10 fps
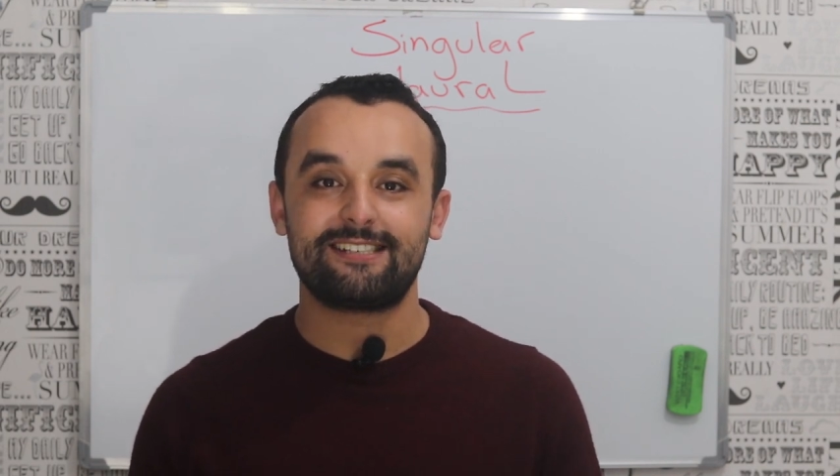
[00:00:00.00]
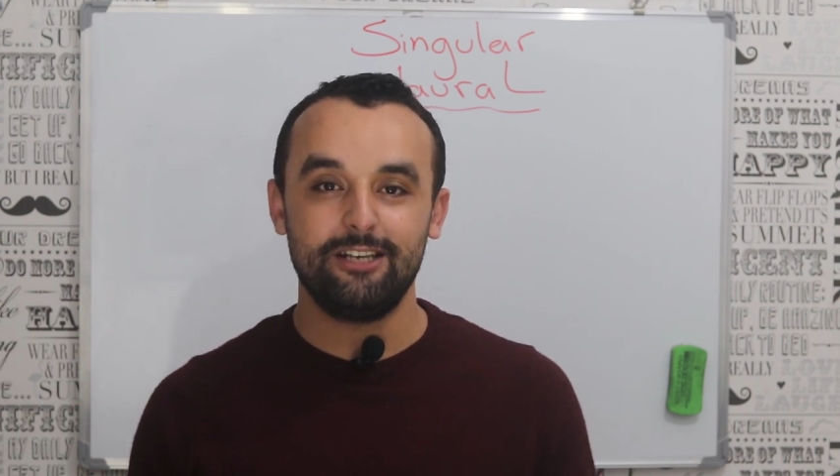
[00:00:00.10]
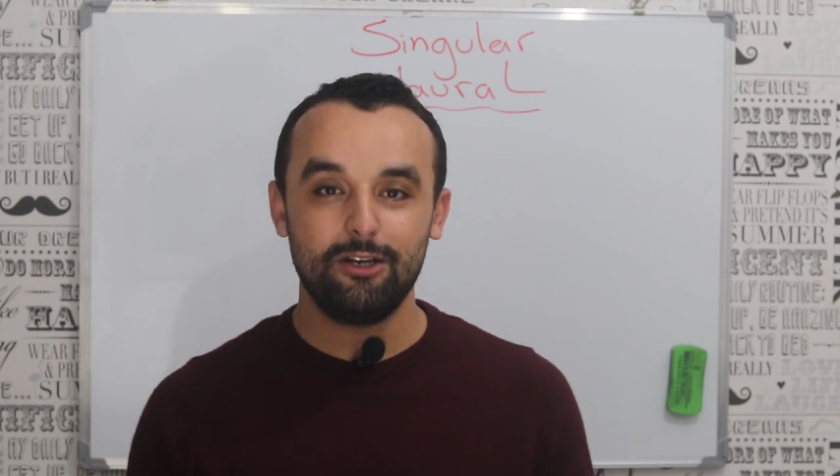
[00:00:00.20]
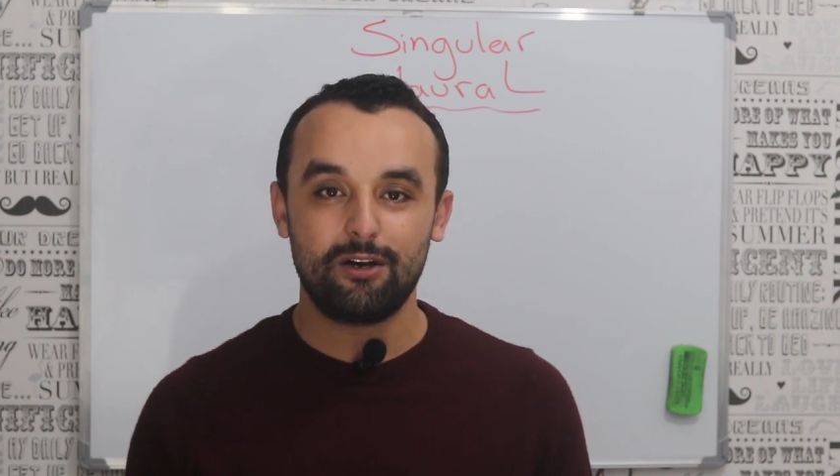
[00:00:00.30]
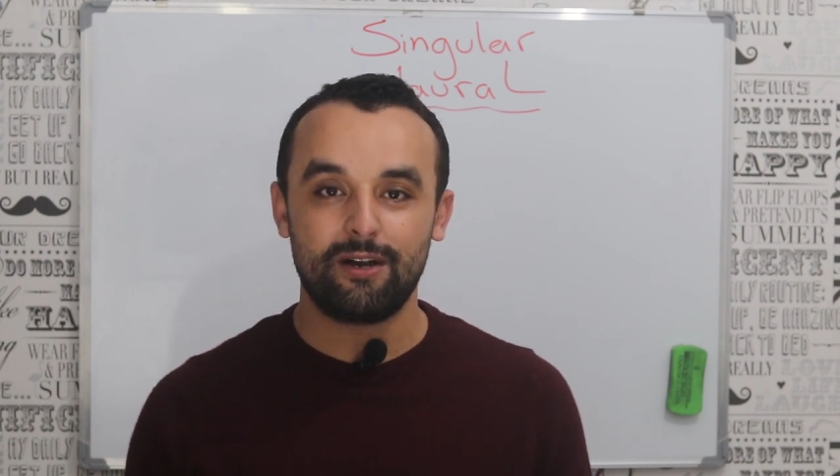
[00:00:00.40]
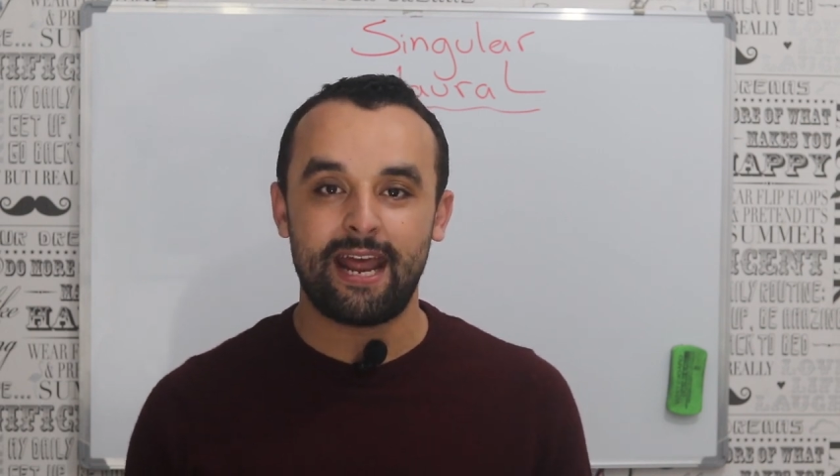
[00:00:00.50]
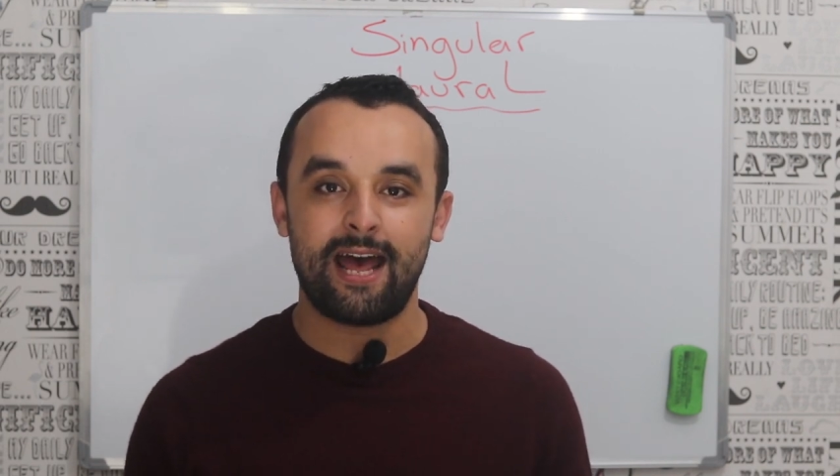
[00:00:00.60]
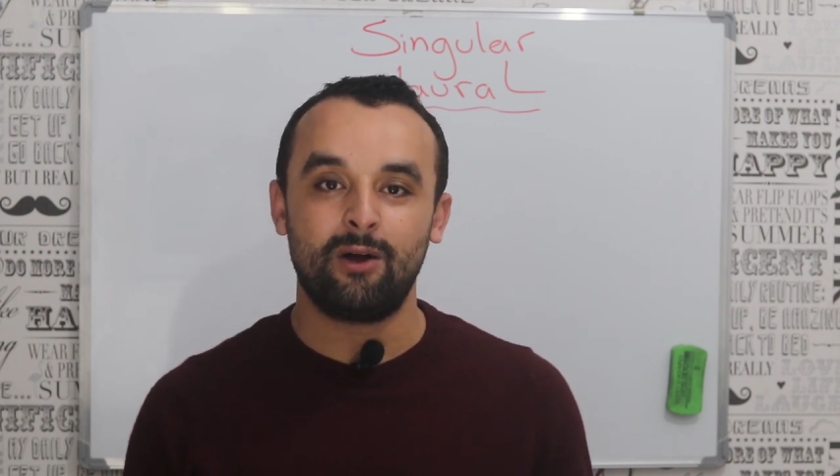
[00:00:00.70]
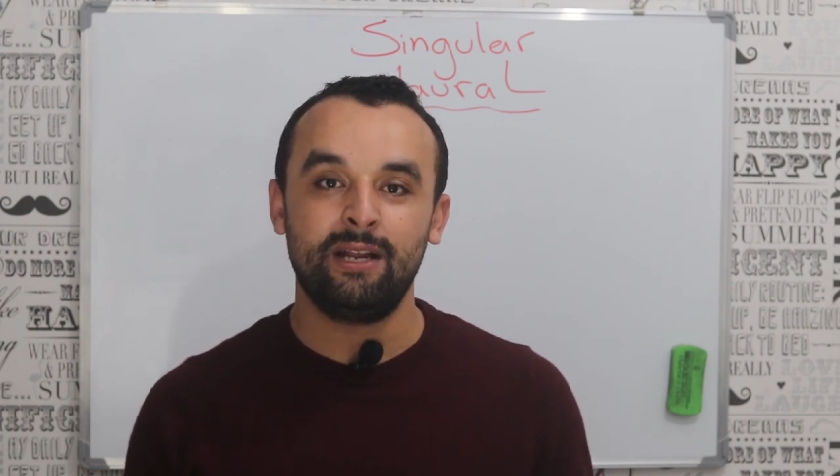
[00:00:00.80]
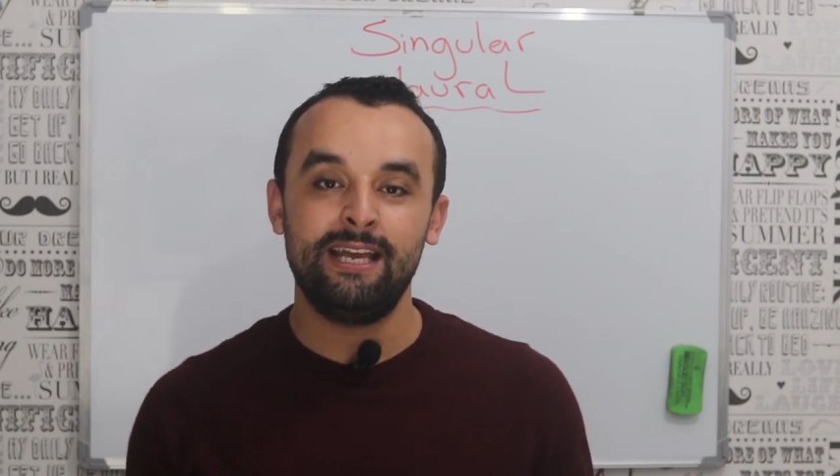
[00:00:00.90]
a singular
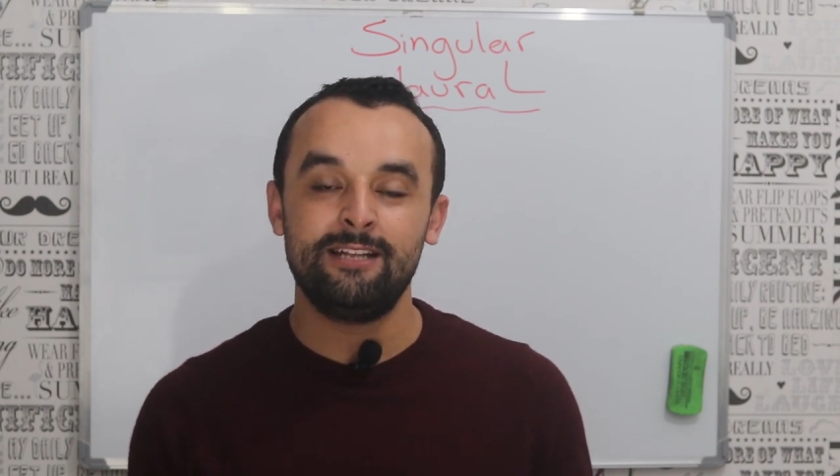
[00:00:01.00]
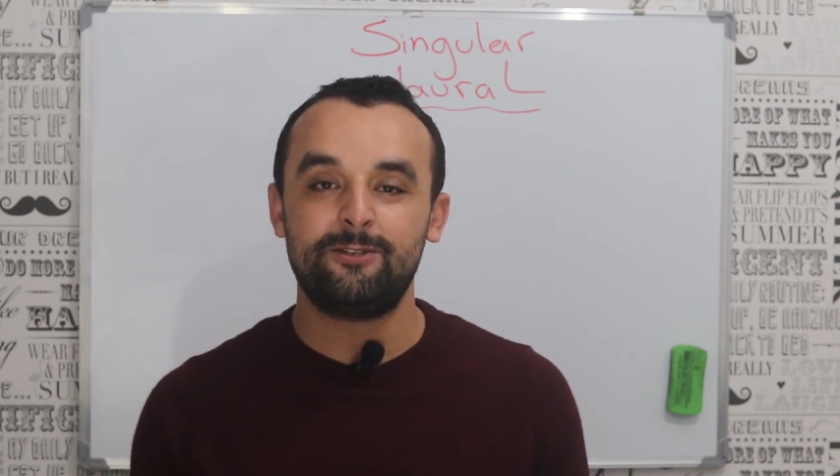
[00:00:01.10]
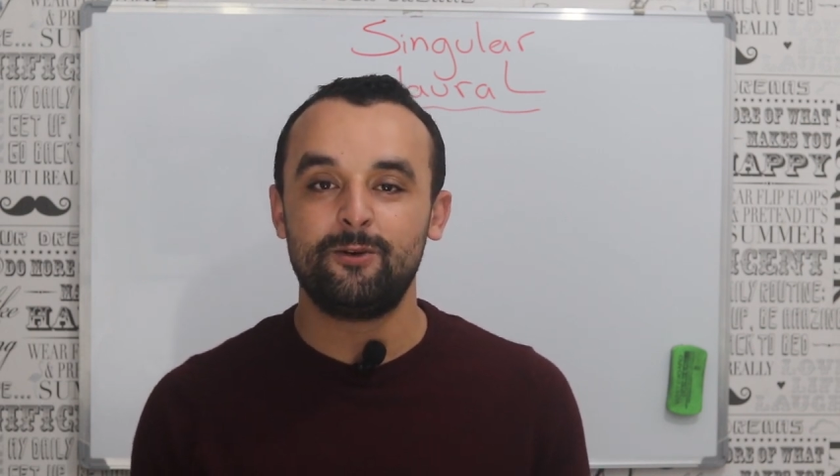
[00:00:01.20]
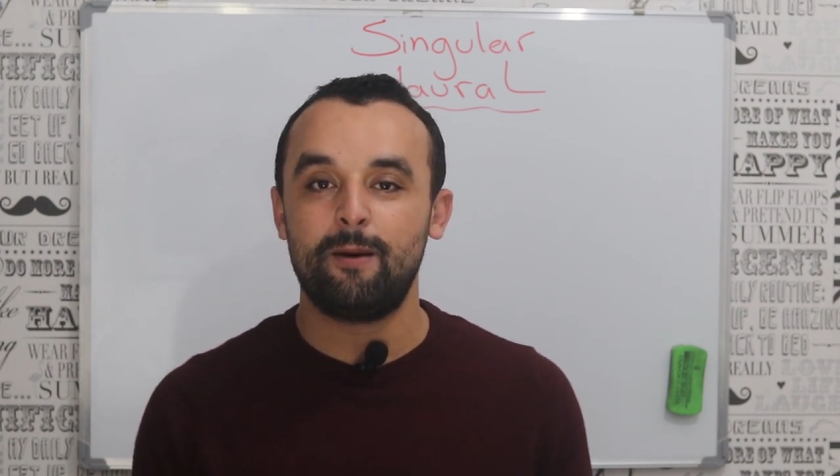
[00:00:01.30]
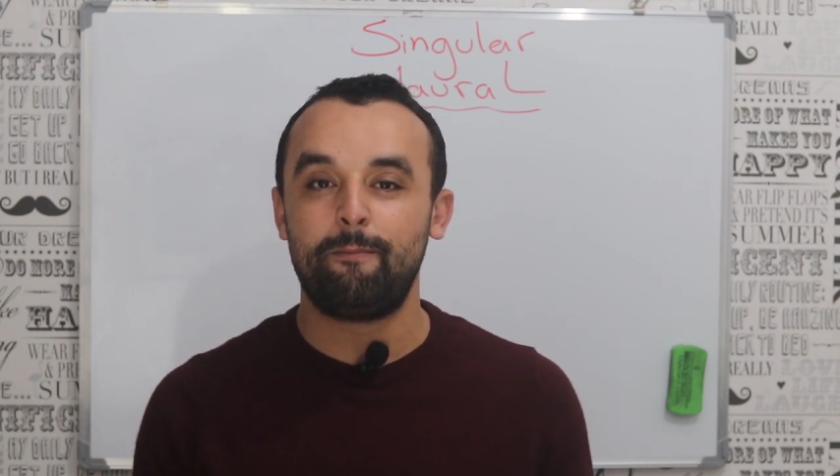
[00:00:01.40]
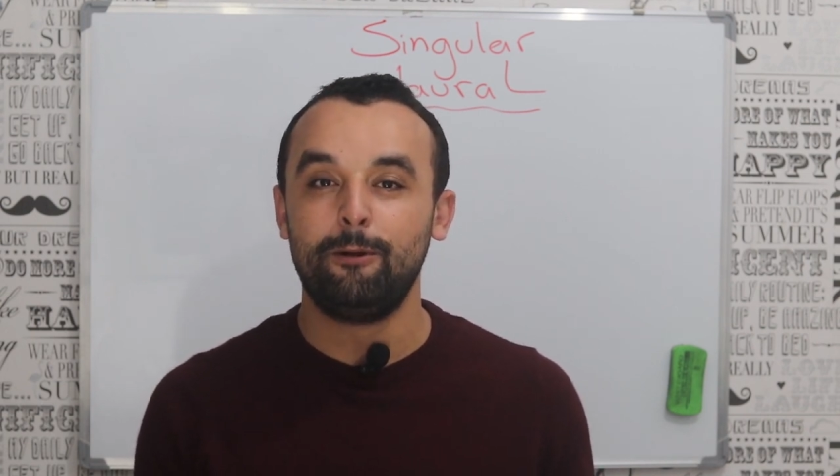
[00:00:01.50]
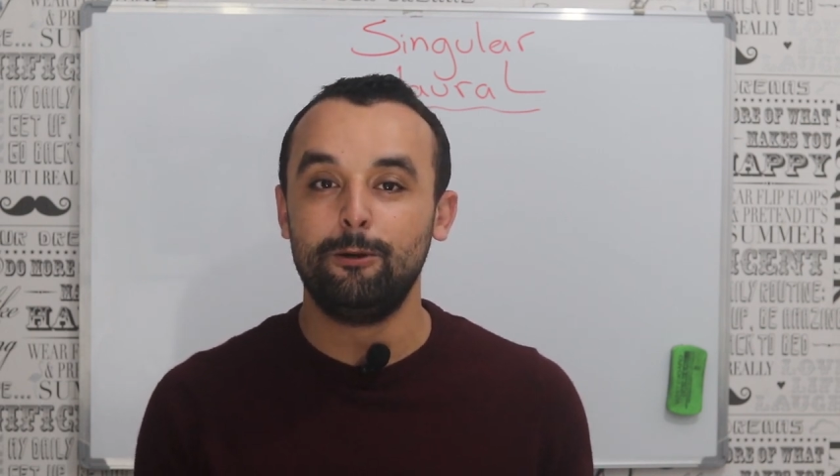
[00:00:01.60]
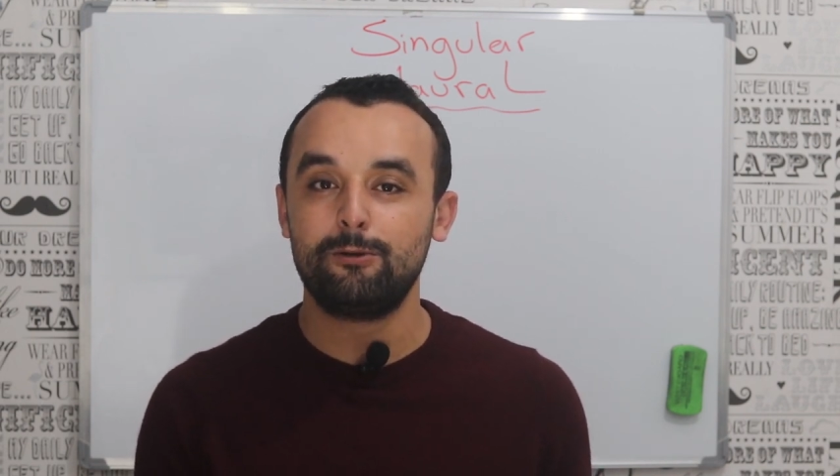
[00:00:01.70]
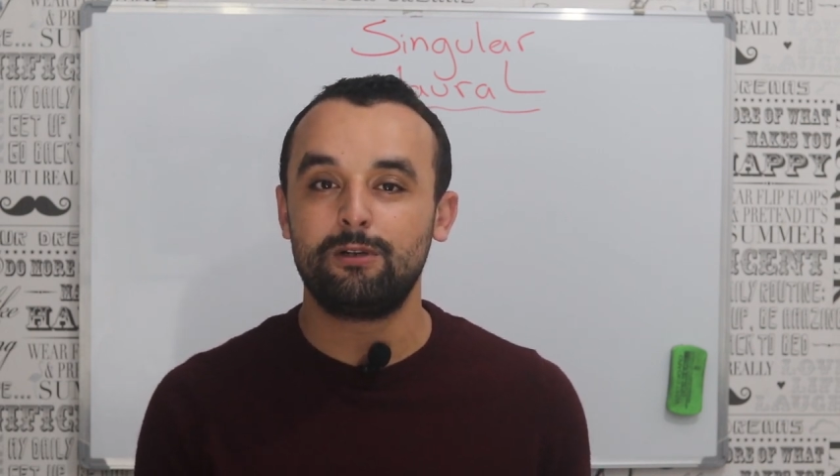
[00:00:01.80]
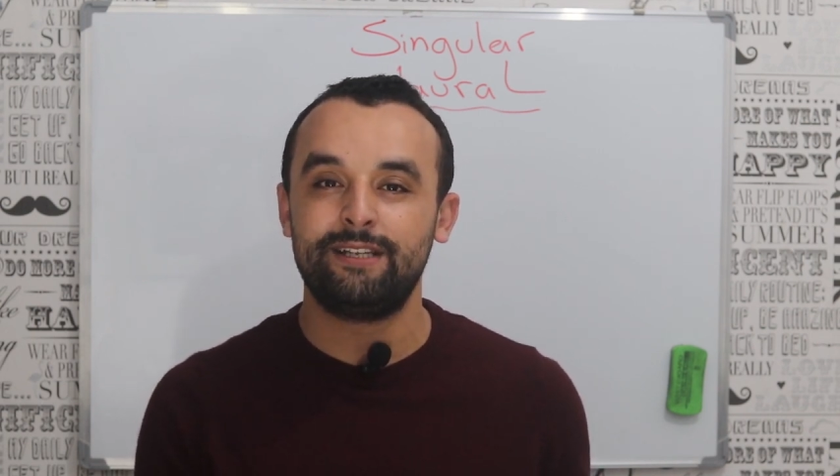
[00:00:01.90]
noun into a
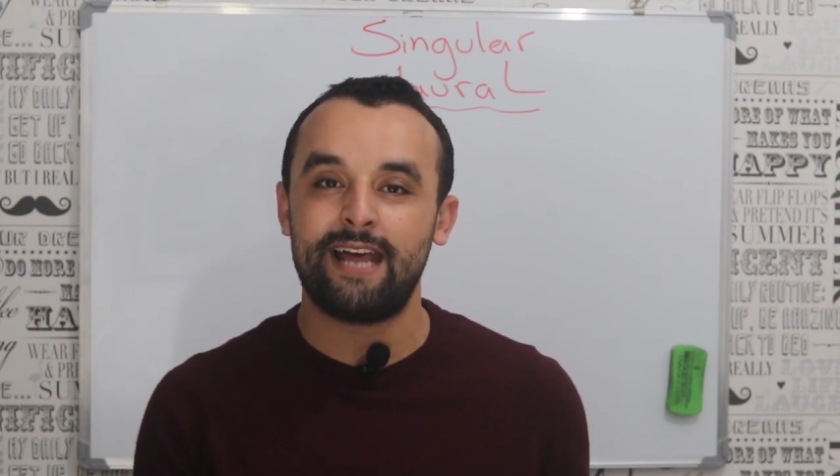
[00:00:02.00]
plural